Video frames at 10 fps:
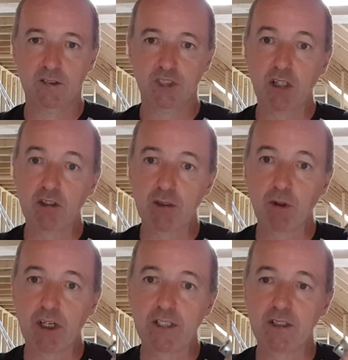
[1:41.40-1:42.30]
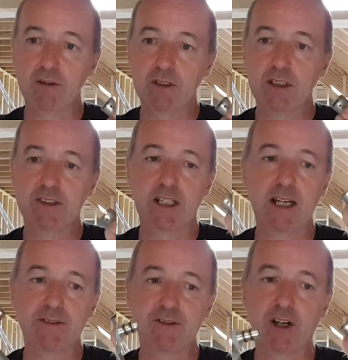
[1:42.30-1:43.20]
Generally, what I do is I
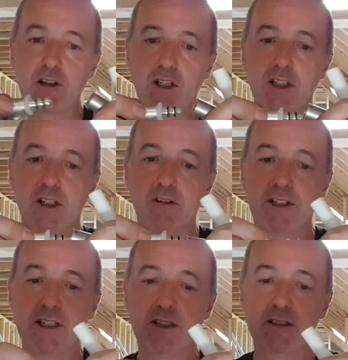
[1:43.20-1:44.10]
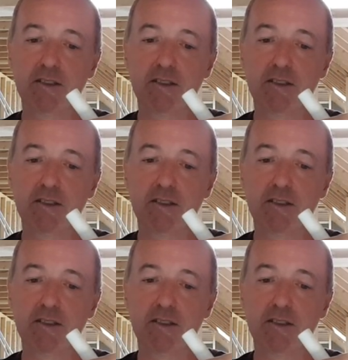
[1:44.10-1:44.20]
have the ferrule on already.